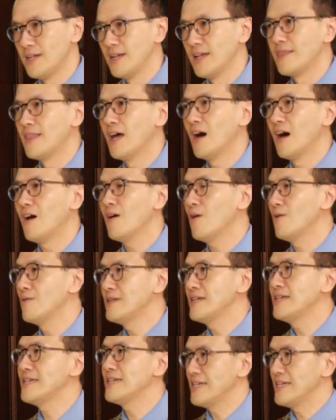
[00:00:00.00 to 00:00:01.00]
not
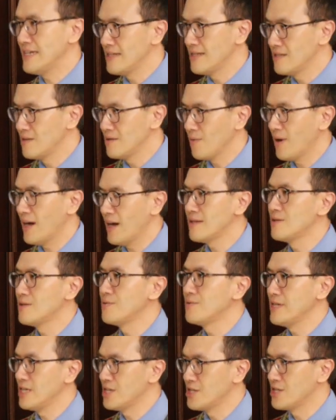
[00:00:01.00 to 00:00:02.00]
only in one
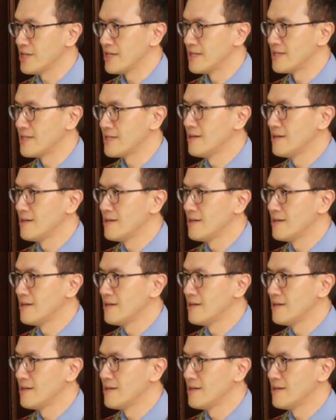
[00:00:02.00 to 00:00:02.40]
region